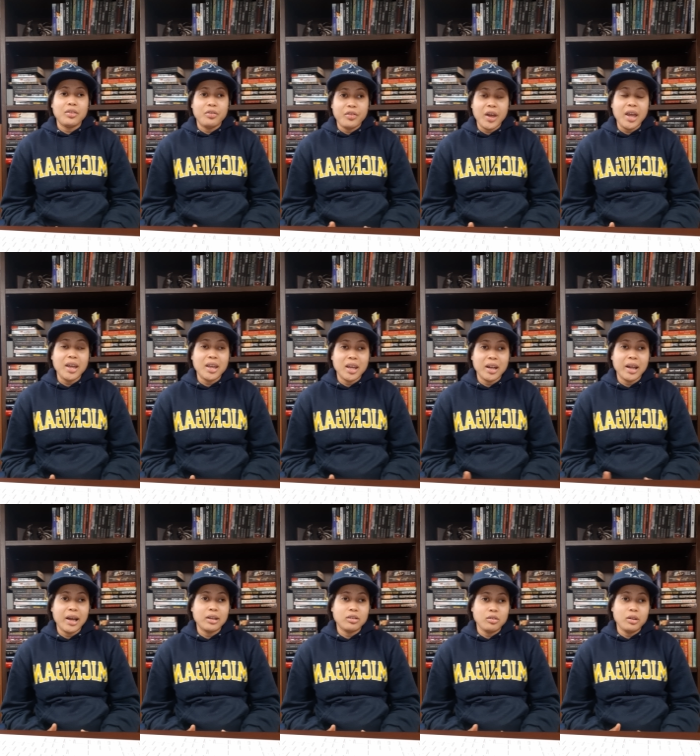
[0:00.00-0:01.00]
they
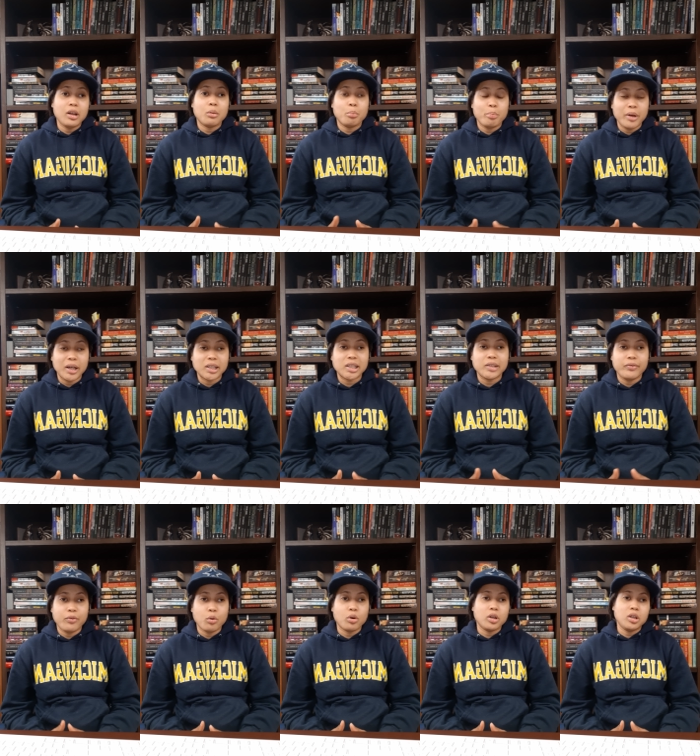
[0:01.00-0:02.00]
cannot do their best
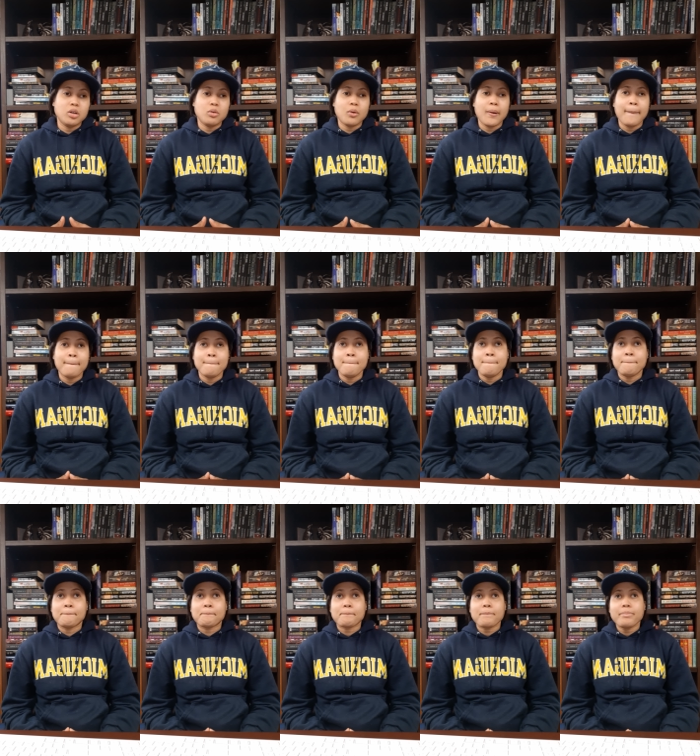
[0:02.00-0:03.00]
for you.
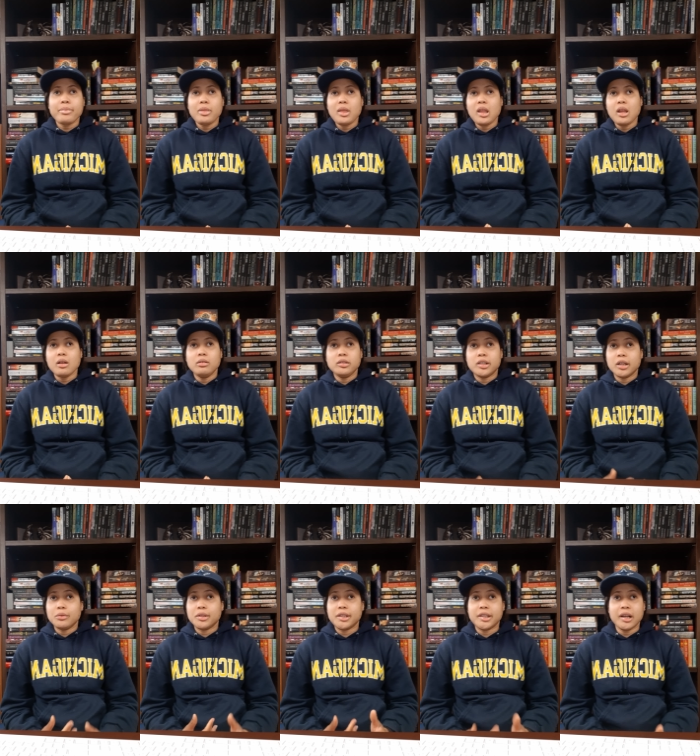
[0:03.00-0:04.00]

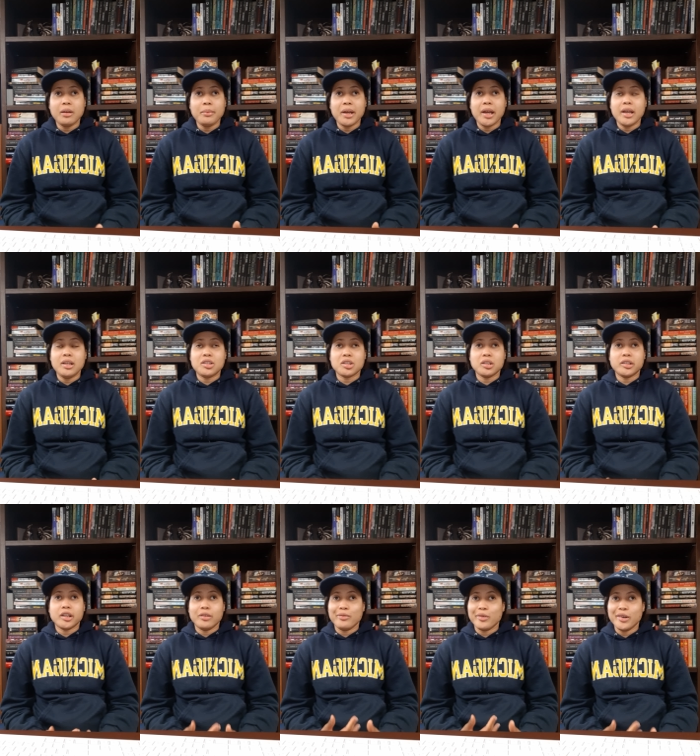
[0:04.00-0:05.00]
So some agents
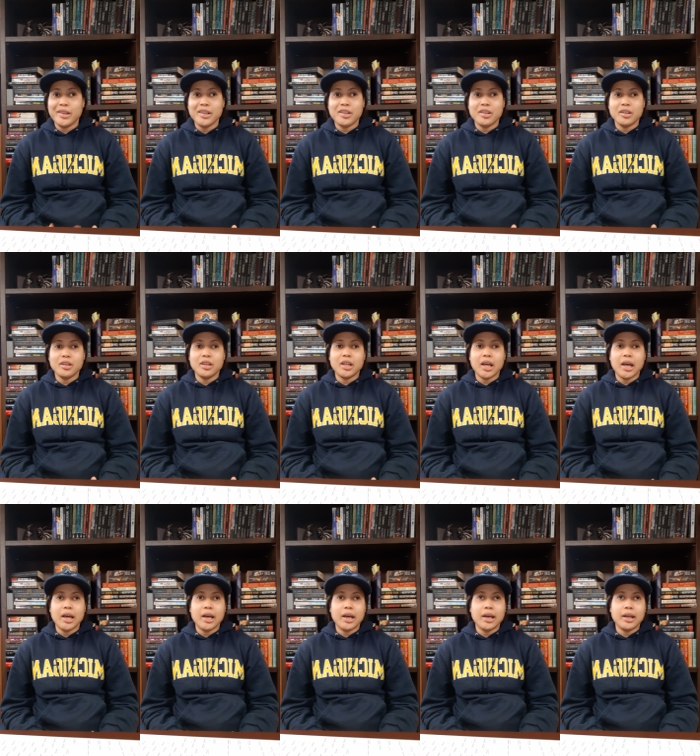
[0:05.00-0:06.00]
are really good
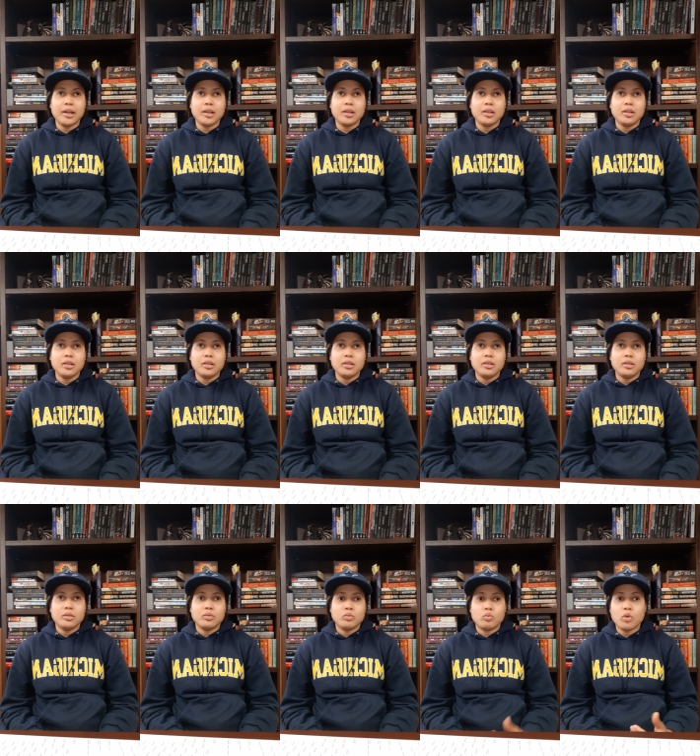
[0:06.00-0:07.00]
at
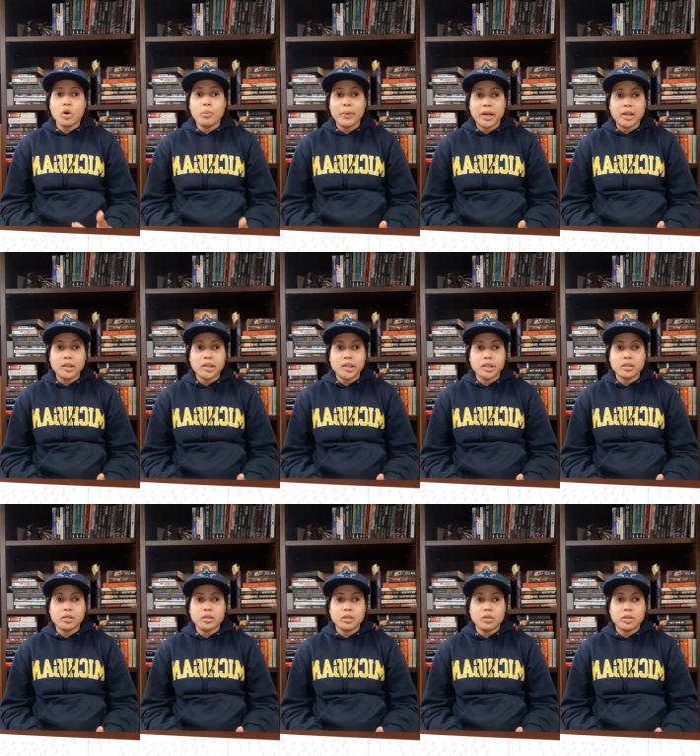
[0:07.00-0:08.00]
romance,
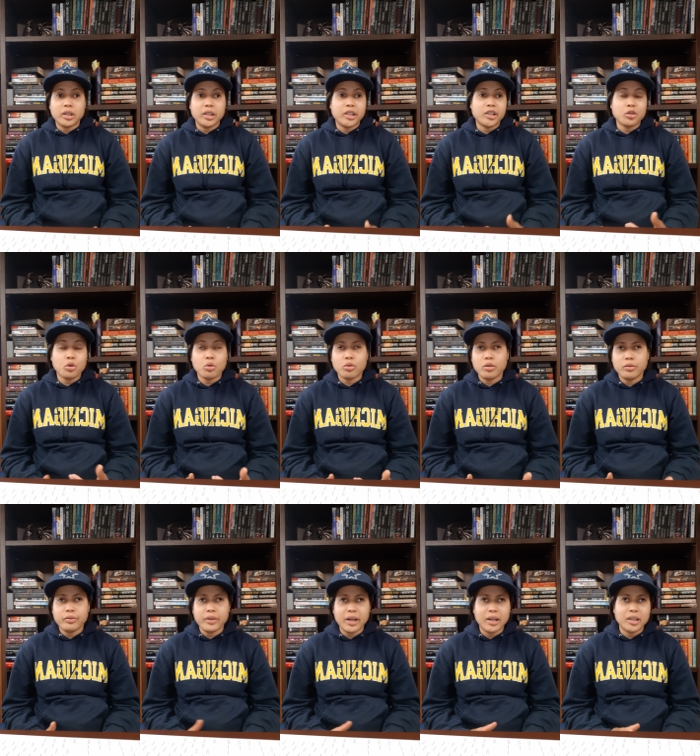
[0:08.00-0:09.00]
historical
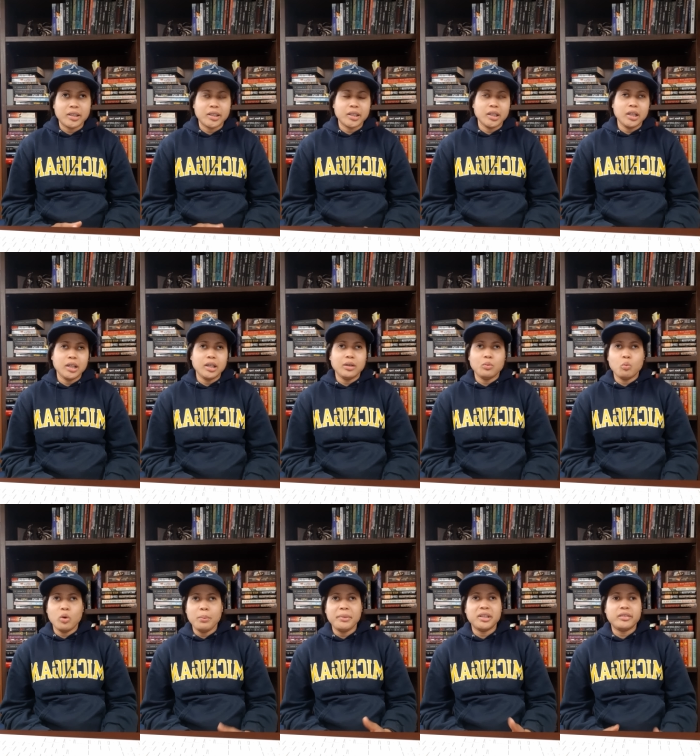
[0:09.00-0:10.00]
fantasy,
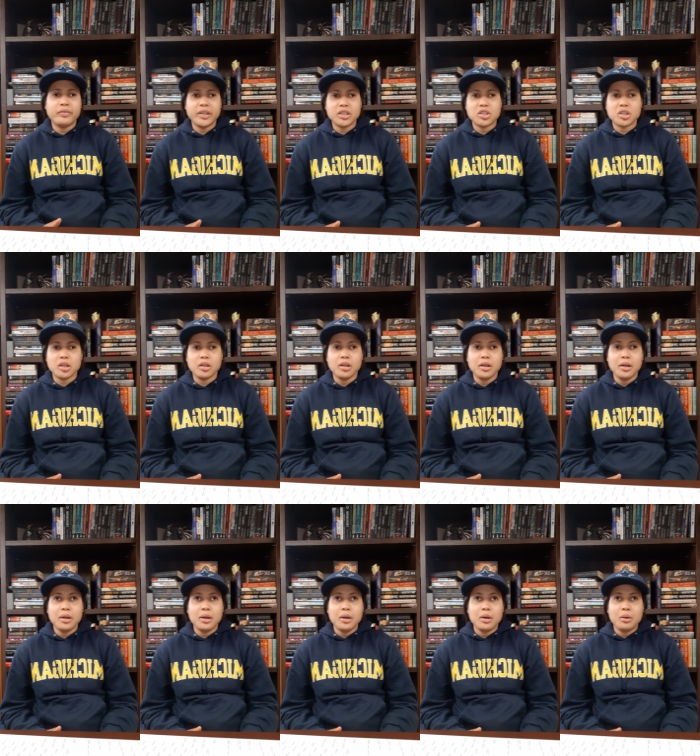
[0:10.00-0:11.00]
women's fiction,
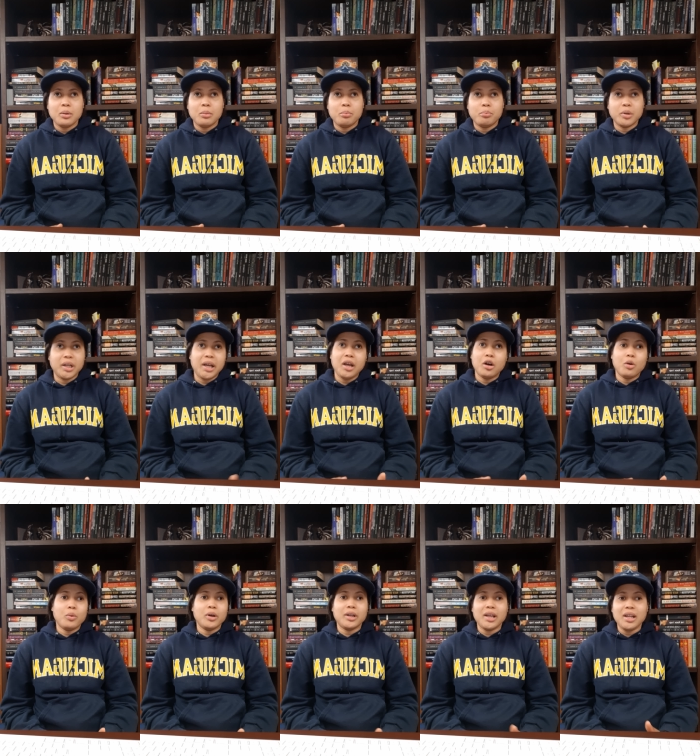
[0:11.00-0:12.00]
but they don't
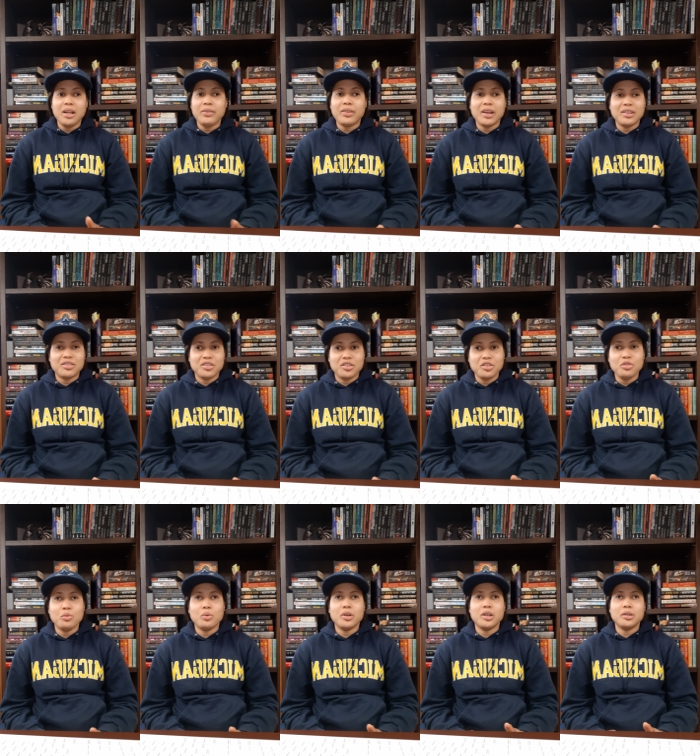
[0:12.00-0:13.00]
want anything to
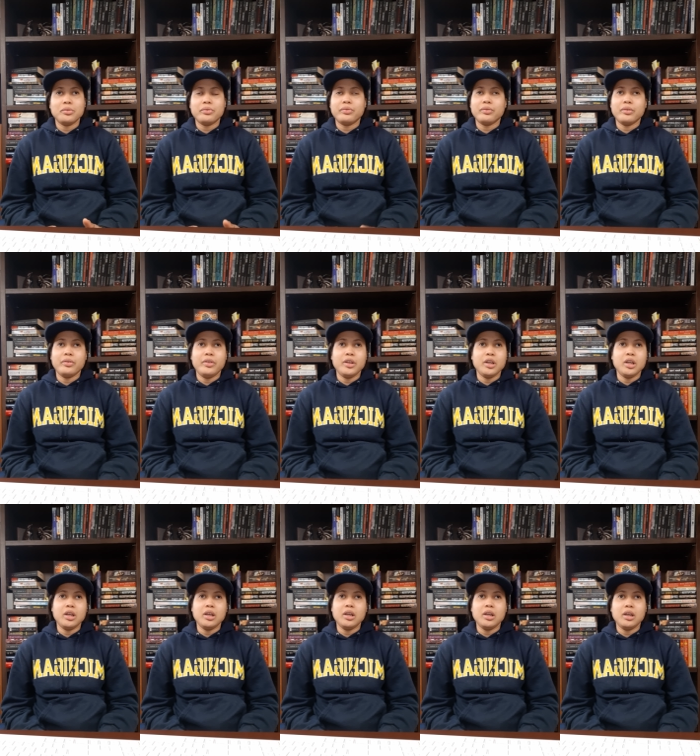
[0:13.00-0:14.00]
do with
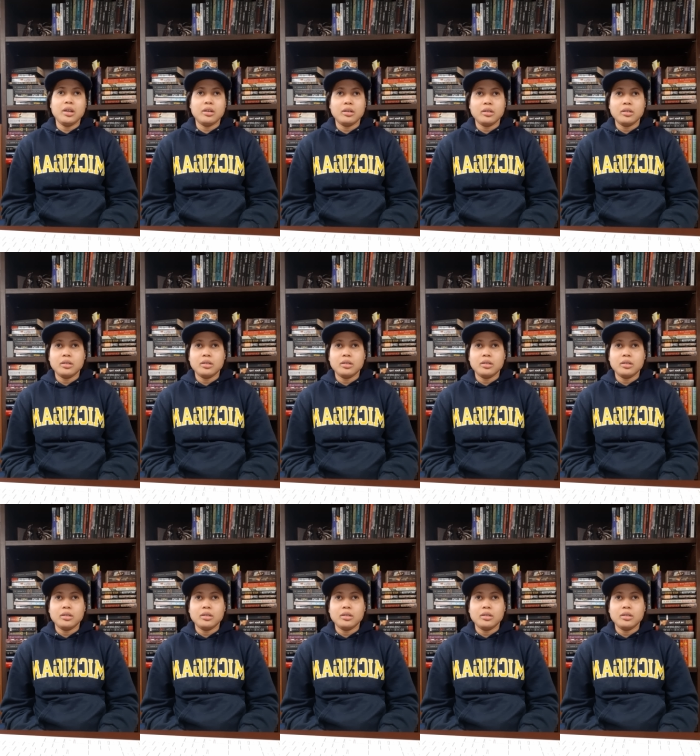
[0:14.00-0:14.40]
the